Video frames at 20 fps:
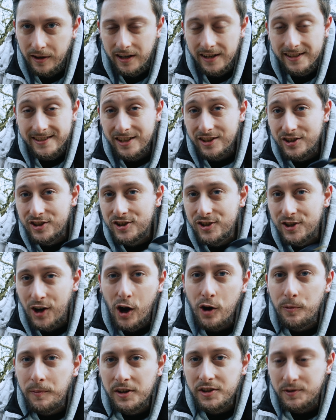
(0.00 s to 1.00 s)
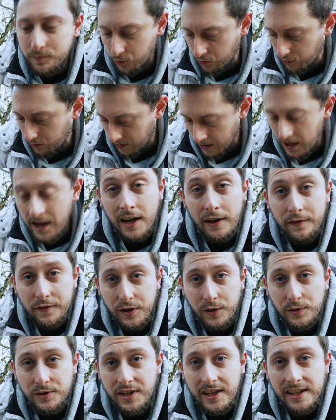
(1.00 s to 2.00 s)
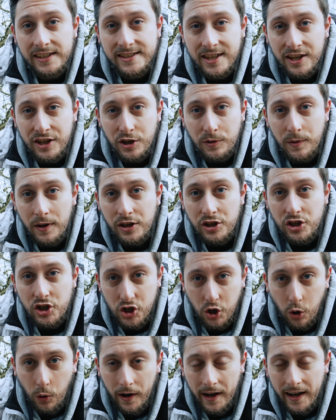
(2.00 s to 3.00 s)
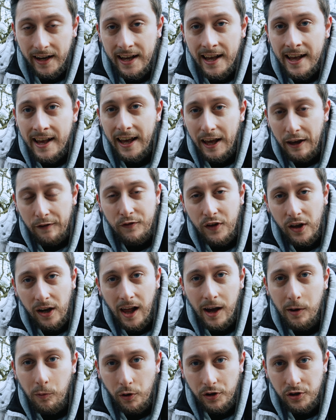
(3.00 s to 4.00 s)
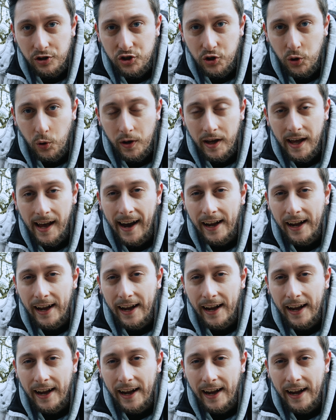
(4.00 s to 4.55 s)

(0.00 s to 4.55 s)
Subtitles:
because there's so much more for you to continue enjoying if you like what you saw here.